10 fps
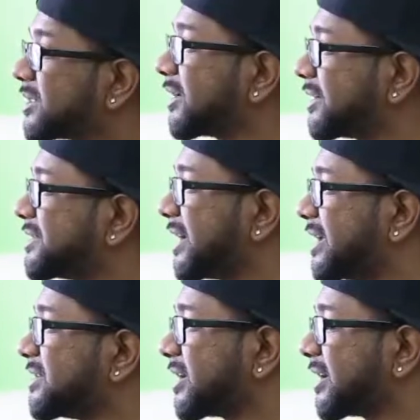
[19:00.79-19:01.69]
a lot of
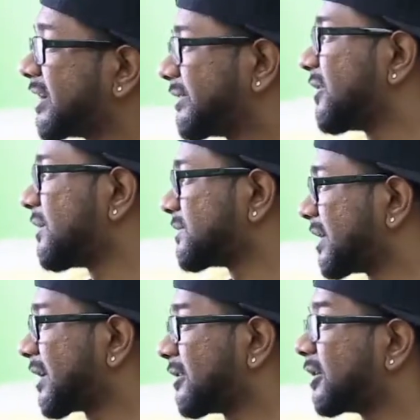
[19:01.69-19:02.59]
change, like definitely comes with
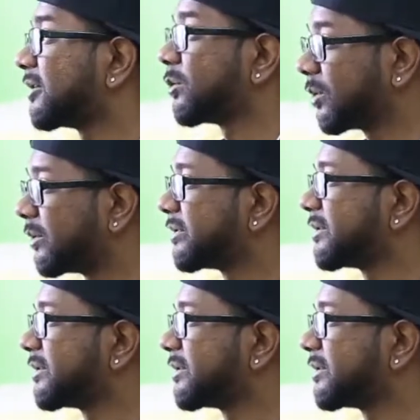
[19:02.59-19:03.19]
like a lot of growth